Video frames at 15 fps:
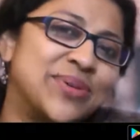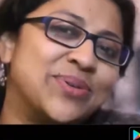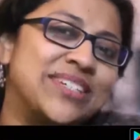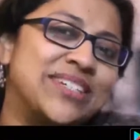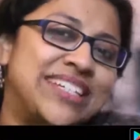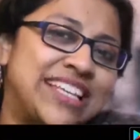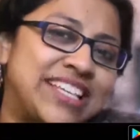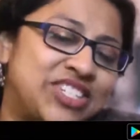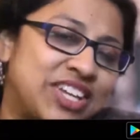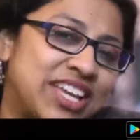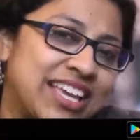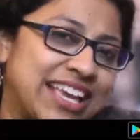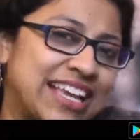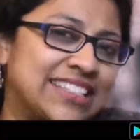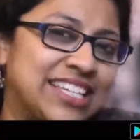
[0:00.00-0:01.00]
school
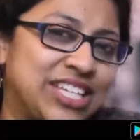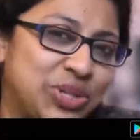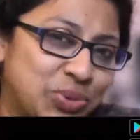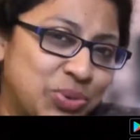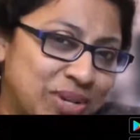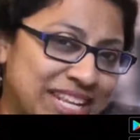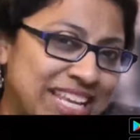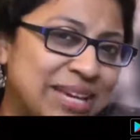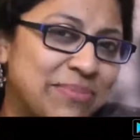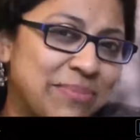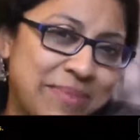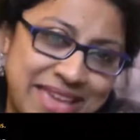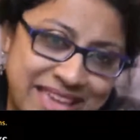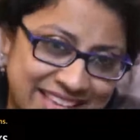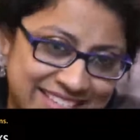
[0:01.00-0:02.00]
teaching is a unique
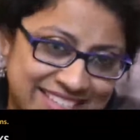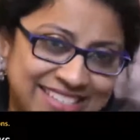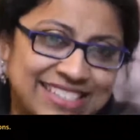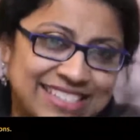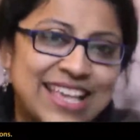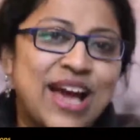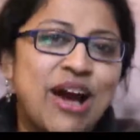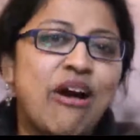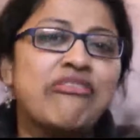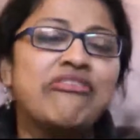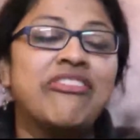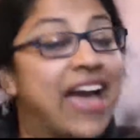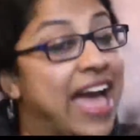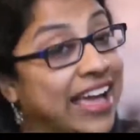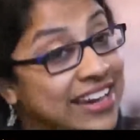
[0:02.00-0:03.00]
mix
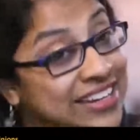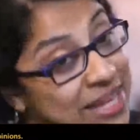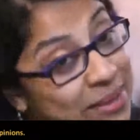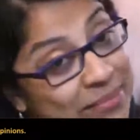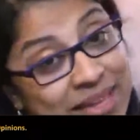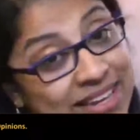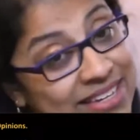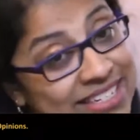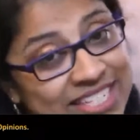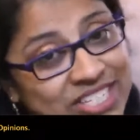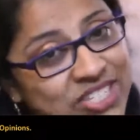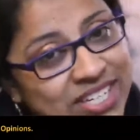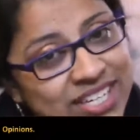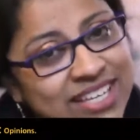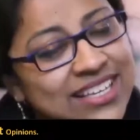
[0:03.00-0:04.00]
of academic
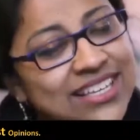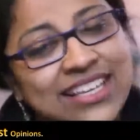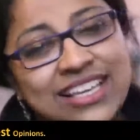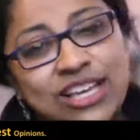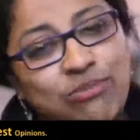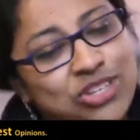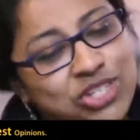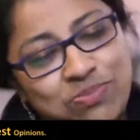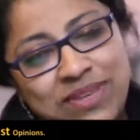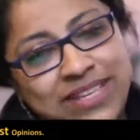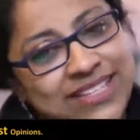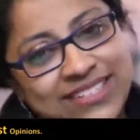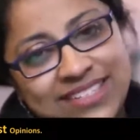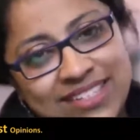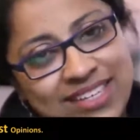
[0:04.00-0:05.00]
teaching, which
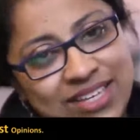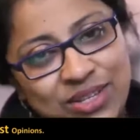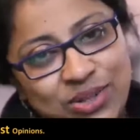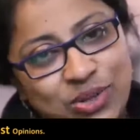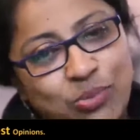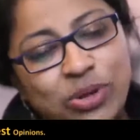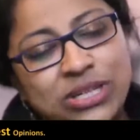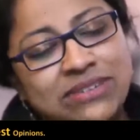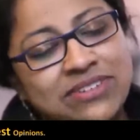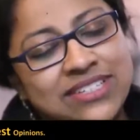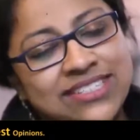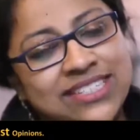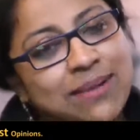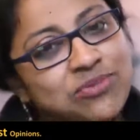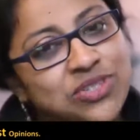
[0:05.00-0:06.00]
means, you know, whatever
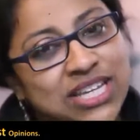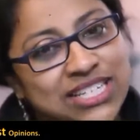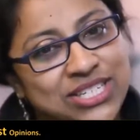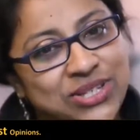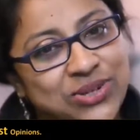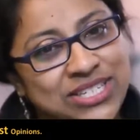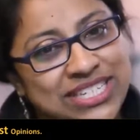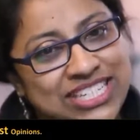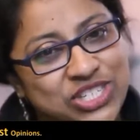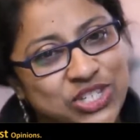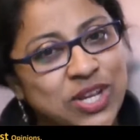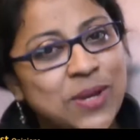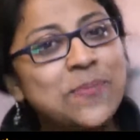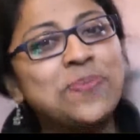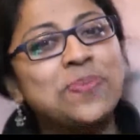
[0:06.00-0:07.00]
subject you're
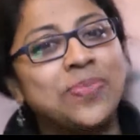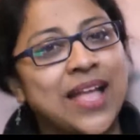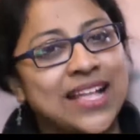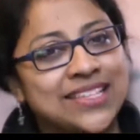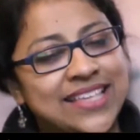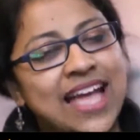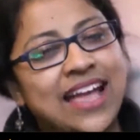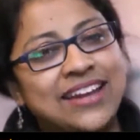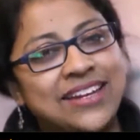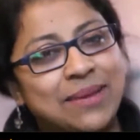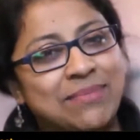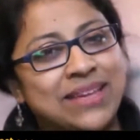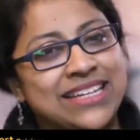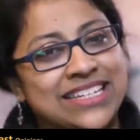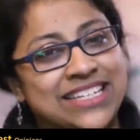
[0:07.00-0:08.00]
teaching, that's
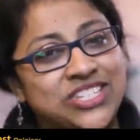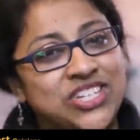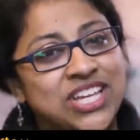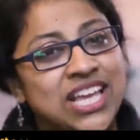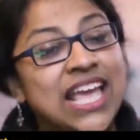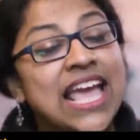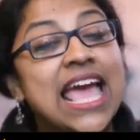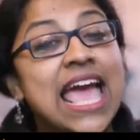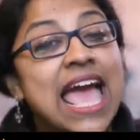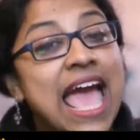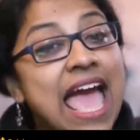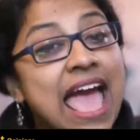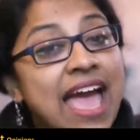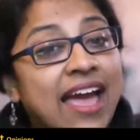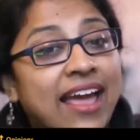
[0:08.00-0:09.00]
academic teaching,
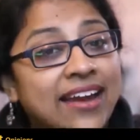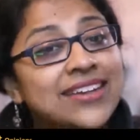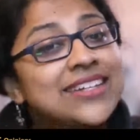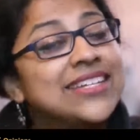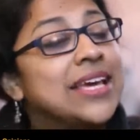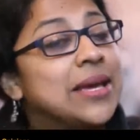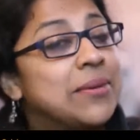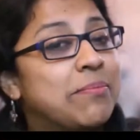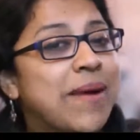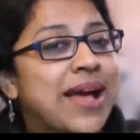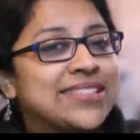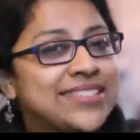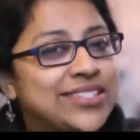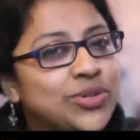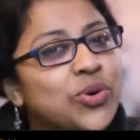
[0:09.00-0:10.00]
and
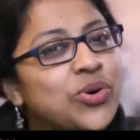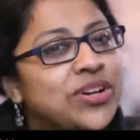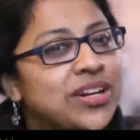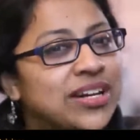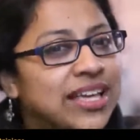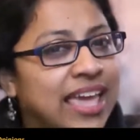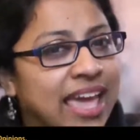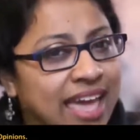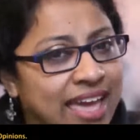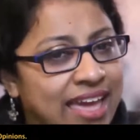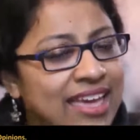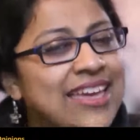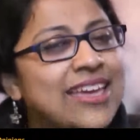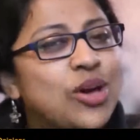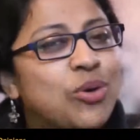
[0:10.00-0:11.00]
pastoral
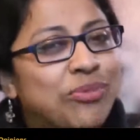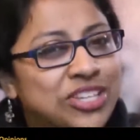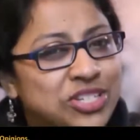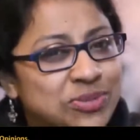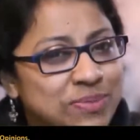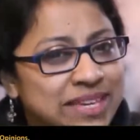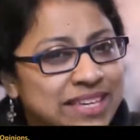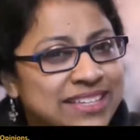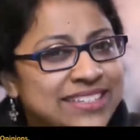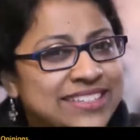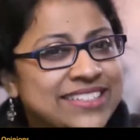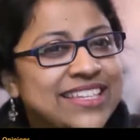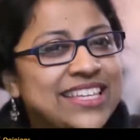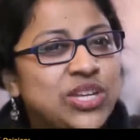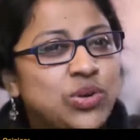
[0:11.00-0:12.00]
care, which
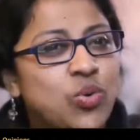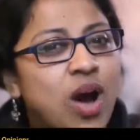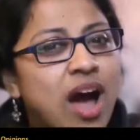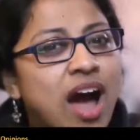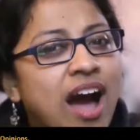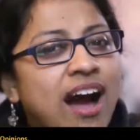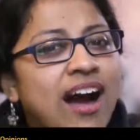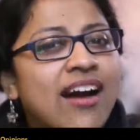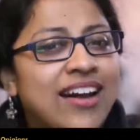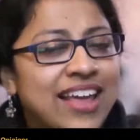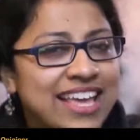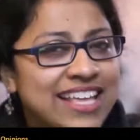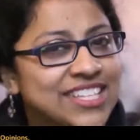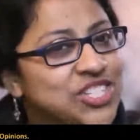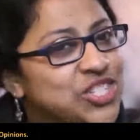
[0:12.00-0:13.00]
means you are
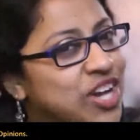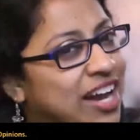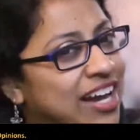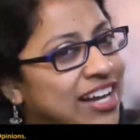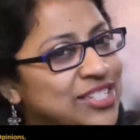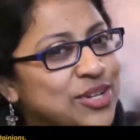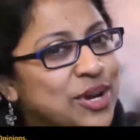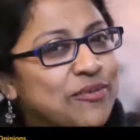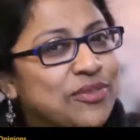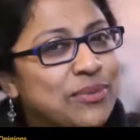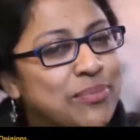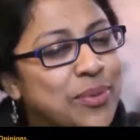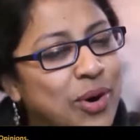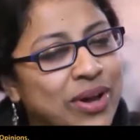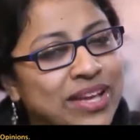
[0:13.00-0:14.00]
in charge of the
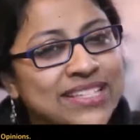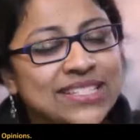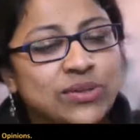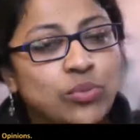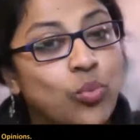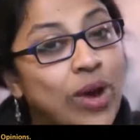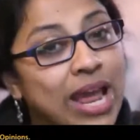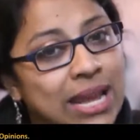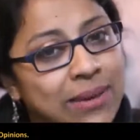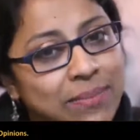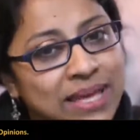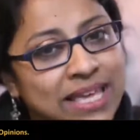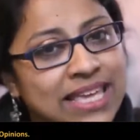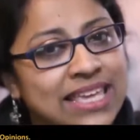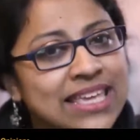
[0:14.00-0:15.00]
boys'
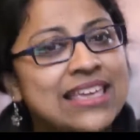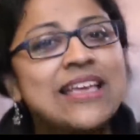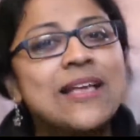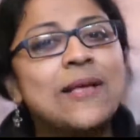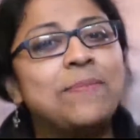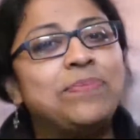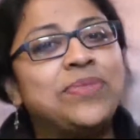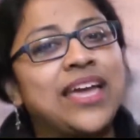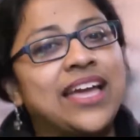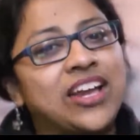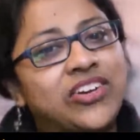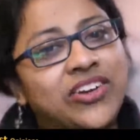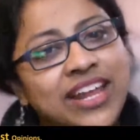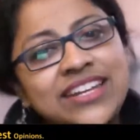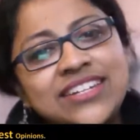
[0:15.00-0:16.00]
well-being, their
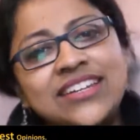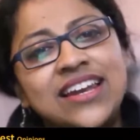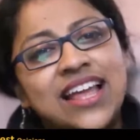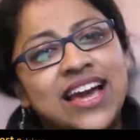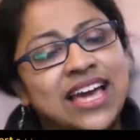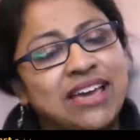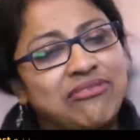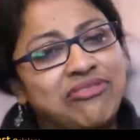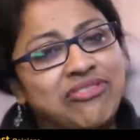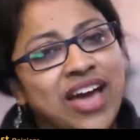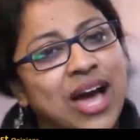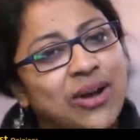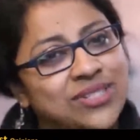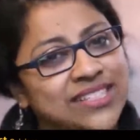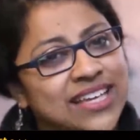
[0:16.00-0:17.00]
greater life
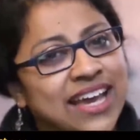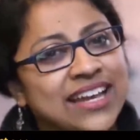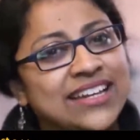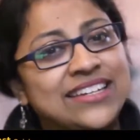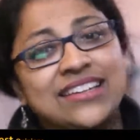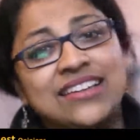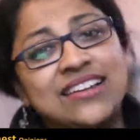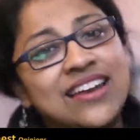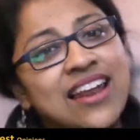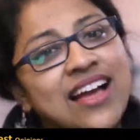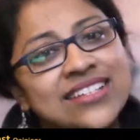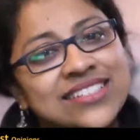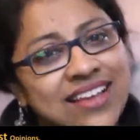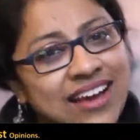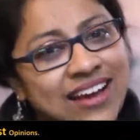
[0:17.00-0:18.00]
outside
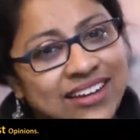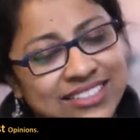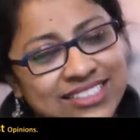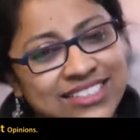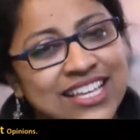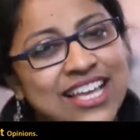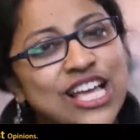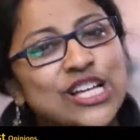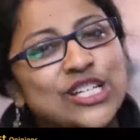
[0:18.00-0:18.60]
class hours.